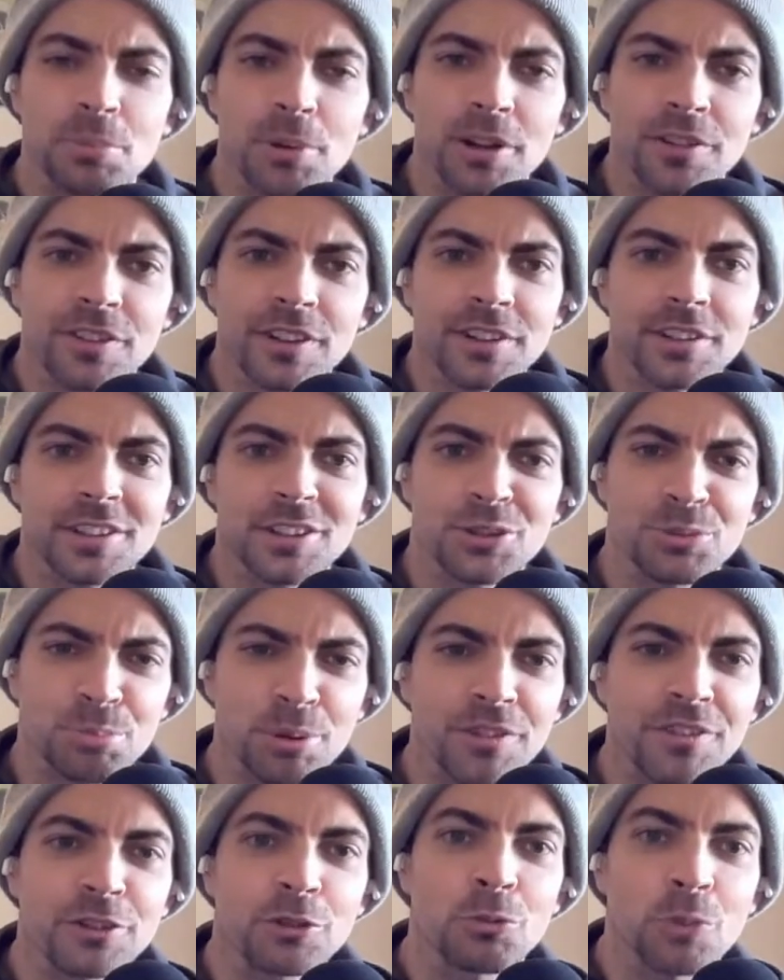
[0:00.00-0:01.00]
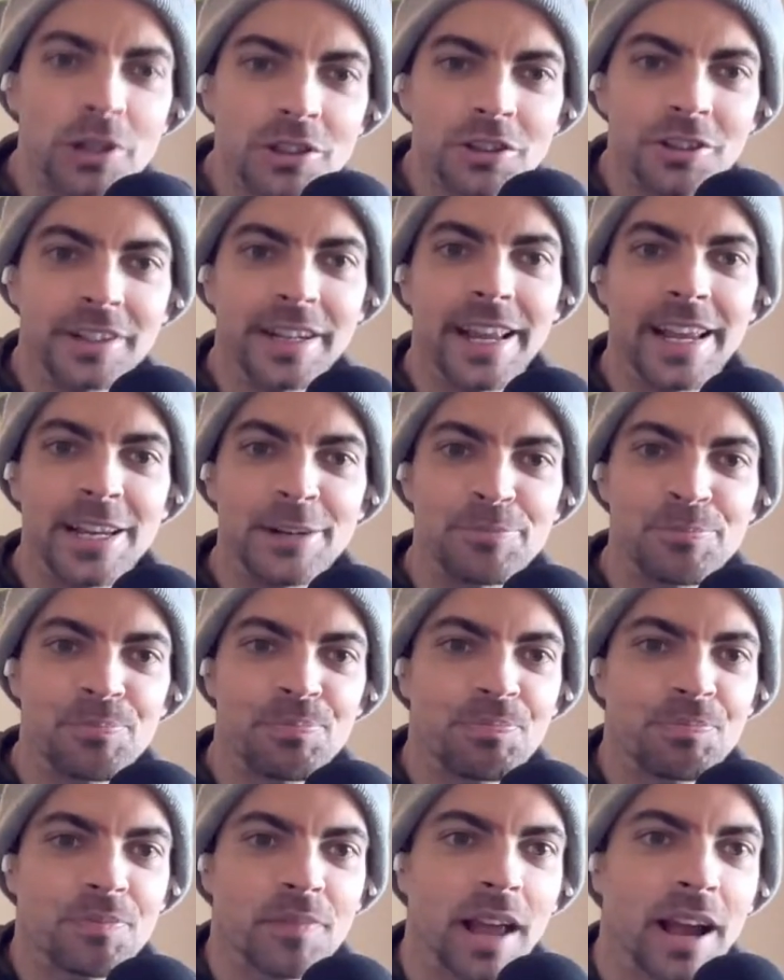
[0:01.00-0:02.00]
perfect winter game
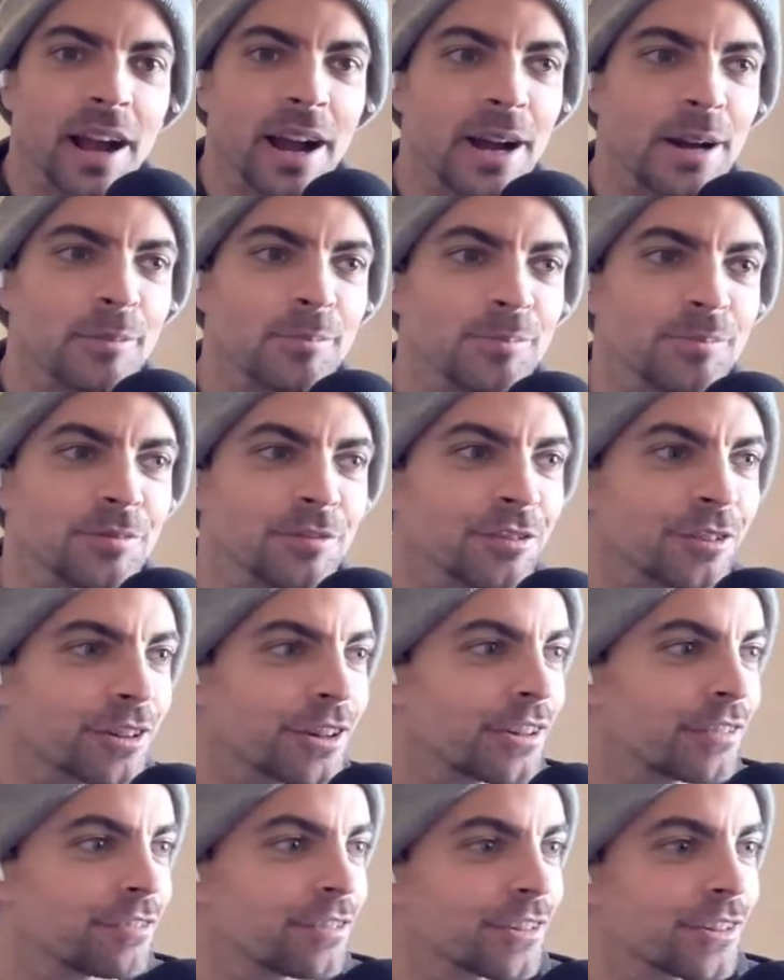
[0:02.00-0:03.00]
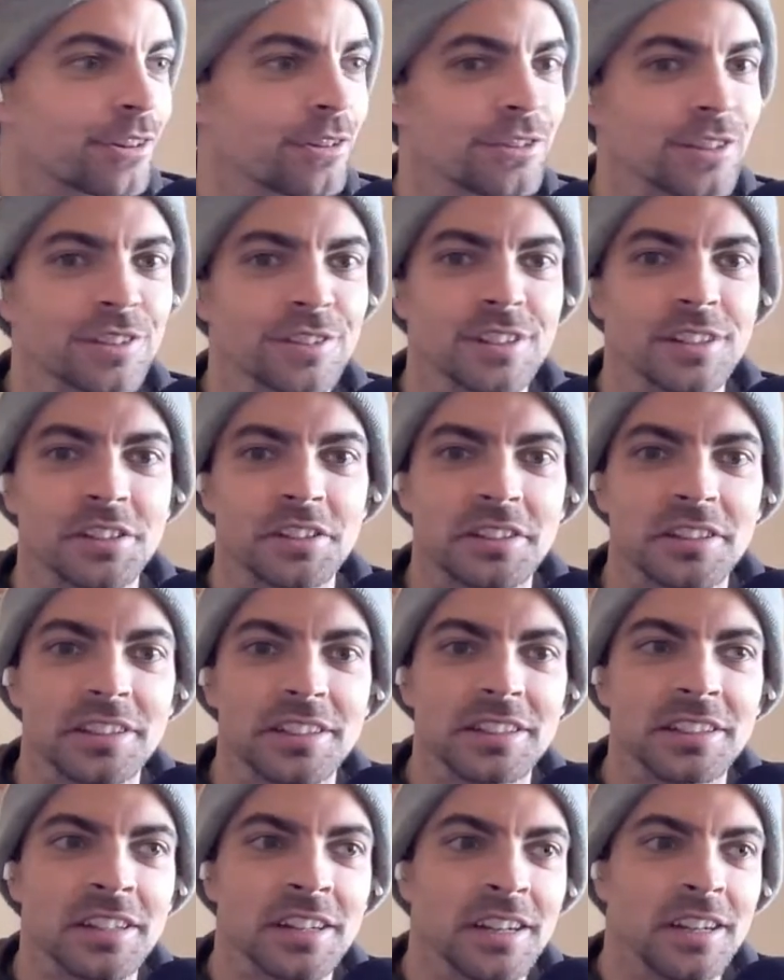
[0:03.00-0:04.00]
for those of us in
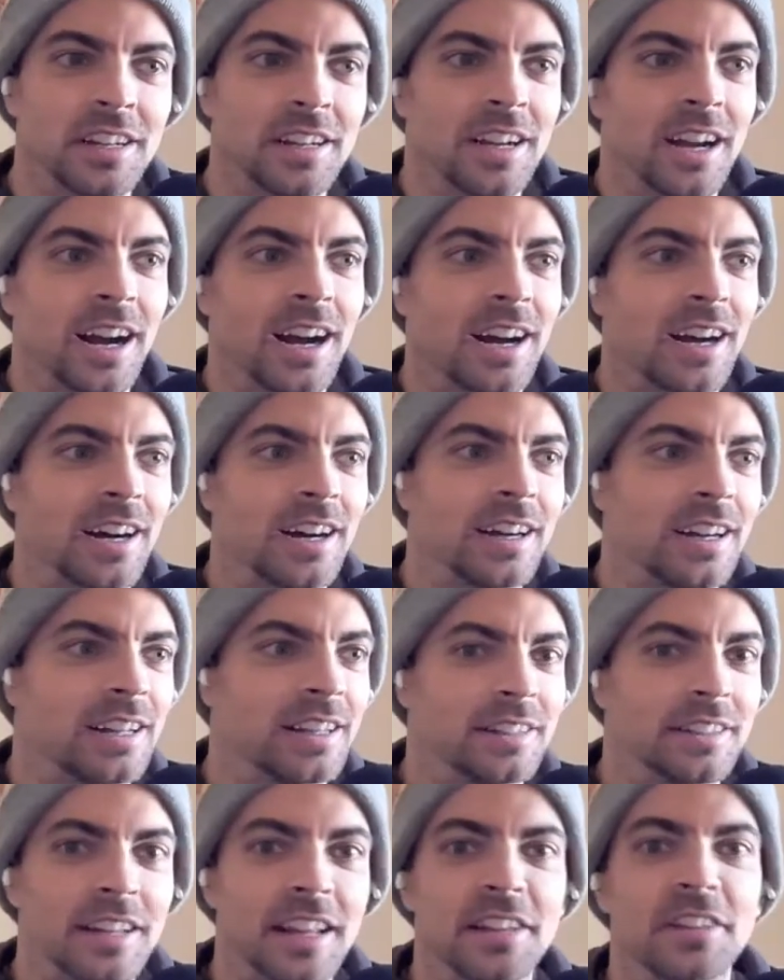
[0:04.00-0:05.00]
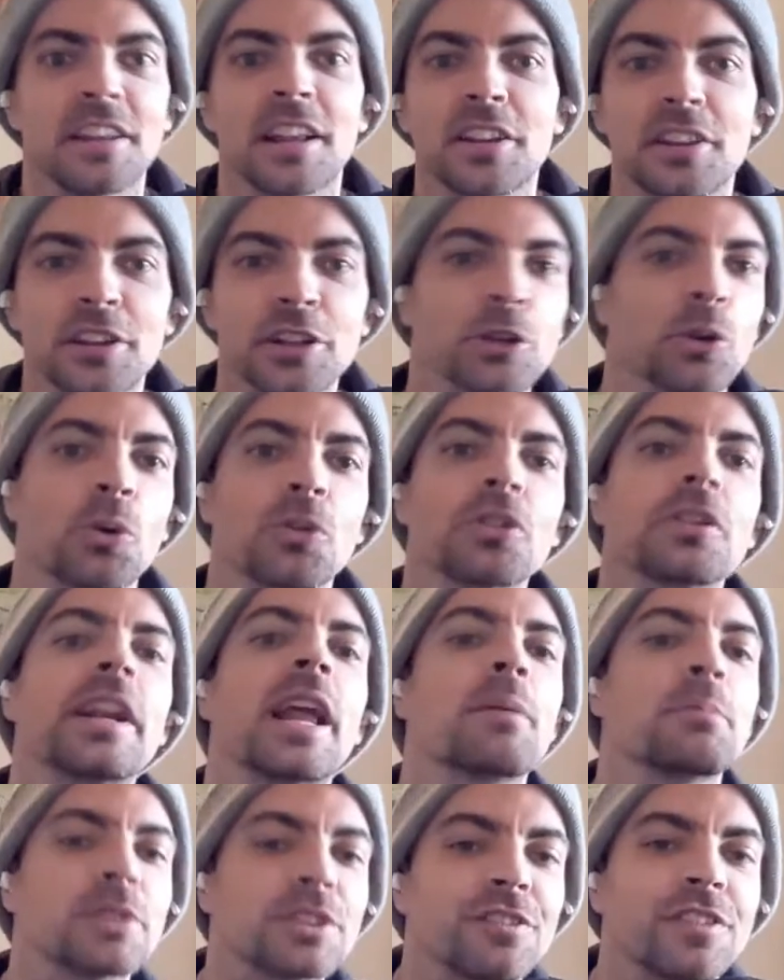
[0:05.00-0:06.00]
the in the northern
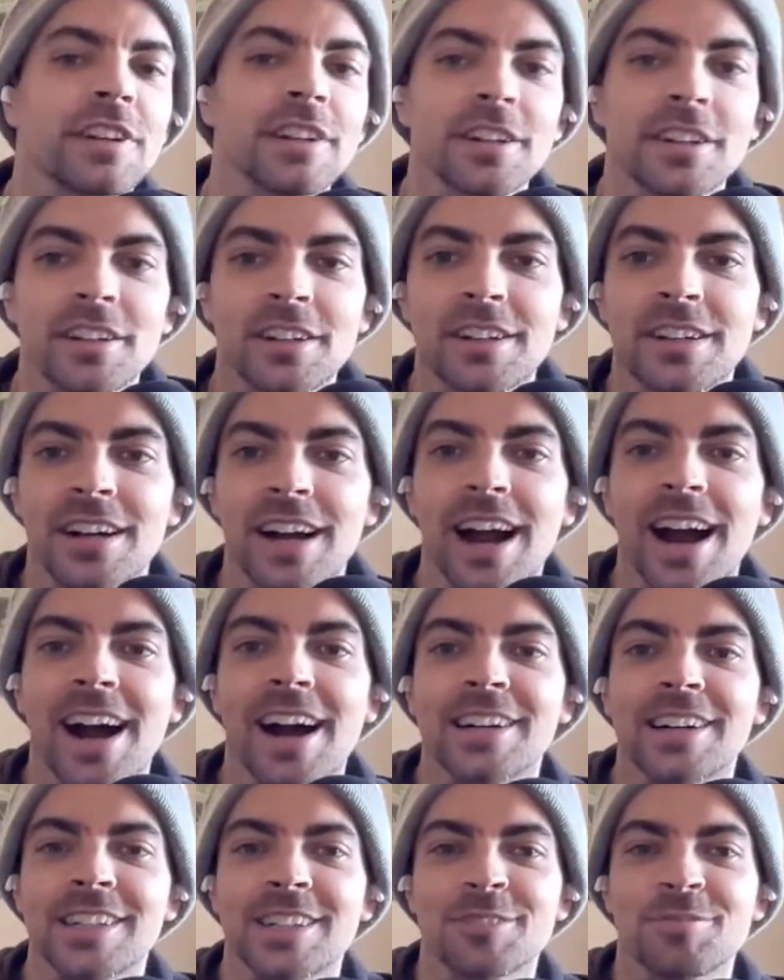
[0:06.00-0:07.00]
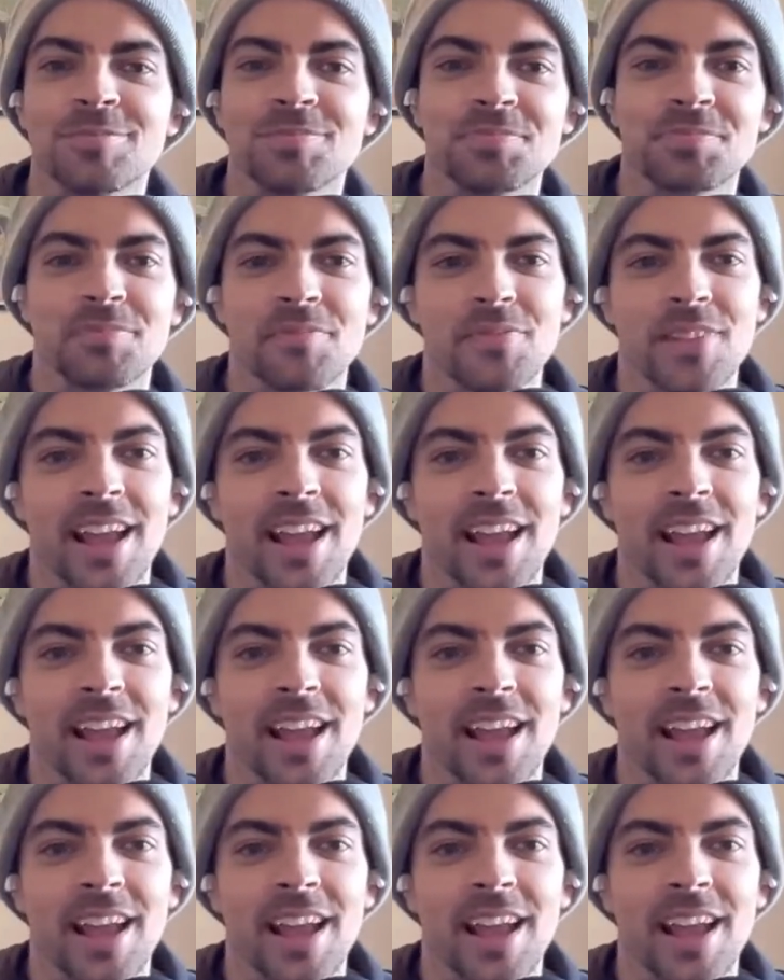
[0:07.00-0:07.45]
hemisphere, and